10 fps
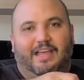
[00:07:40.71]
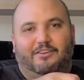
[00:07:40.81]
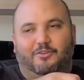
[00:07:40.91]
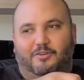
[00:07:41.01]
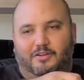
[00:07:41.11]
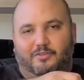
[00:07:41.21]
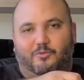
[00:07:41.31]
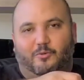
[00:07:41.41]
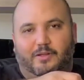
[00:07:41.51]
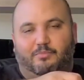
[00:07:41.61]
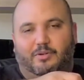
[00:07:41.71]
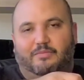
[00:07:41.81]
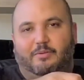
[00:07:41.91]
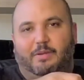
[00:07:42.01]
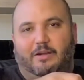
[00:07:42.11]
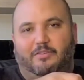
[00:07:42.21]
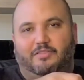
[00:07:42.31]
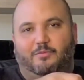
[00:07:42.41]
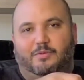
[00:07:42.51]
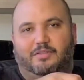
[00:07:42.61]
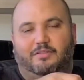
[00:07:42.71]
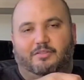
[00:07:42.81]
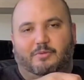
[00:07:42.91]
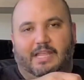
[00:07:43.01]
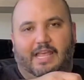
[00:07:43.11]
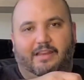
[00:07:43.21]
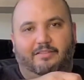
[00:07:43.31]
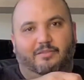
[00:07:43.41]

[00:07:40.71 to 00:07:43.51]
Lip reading: And you heard a quick brief comparison with the 380.